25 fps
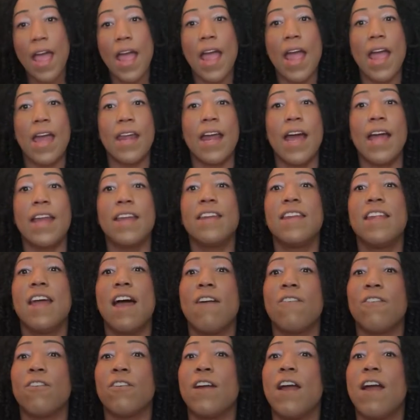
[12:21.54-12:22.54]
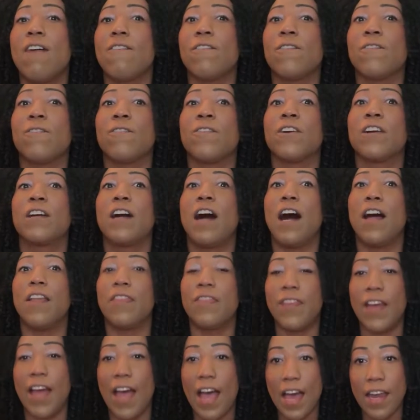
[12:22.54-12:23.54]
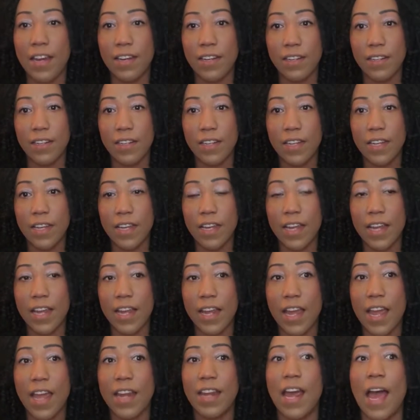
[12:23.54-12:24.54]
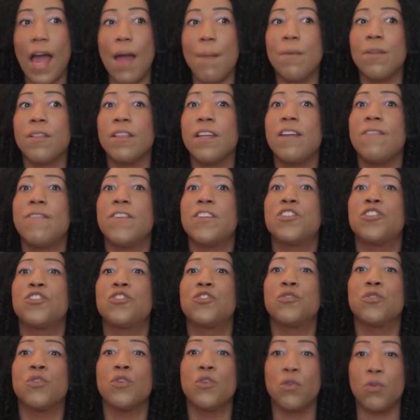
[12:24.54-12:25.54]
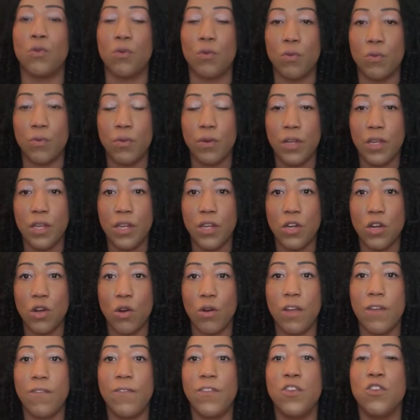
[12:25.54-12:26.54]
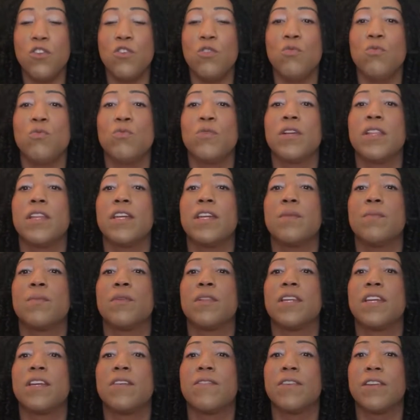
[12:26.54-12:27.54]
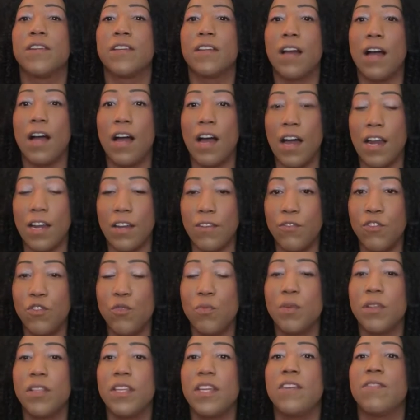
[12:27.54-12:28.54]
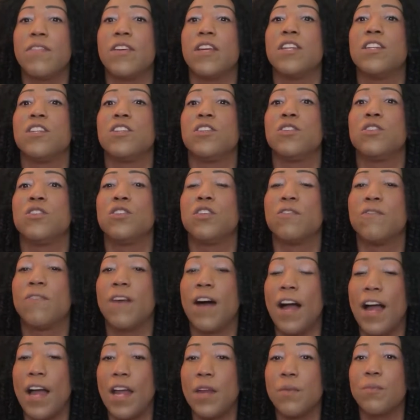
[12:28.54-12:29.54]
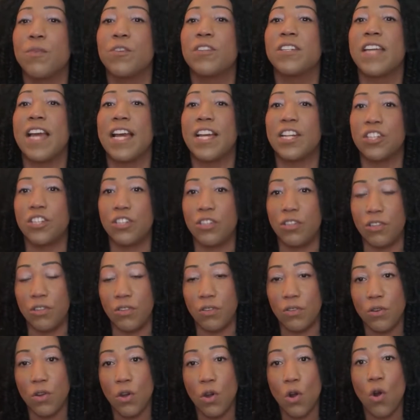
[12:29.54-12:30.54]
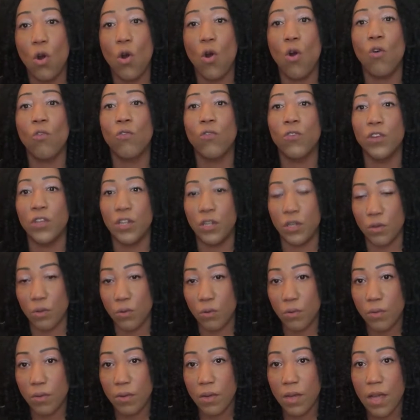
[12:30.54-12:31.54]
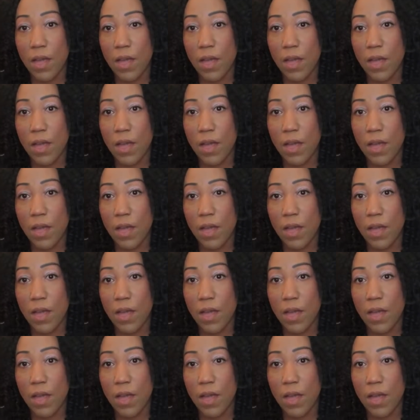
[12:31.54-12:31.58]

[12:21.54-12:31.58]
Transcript: And I never ever forgot that. And I believe it's true. If you really believe in God, if you believe in divine protection over you,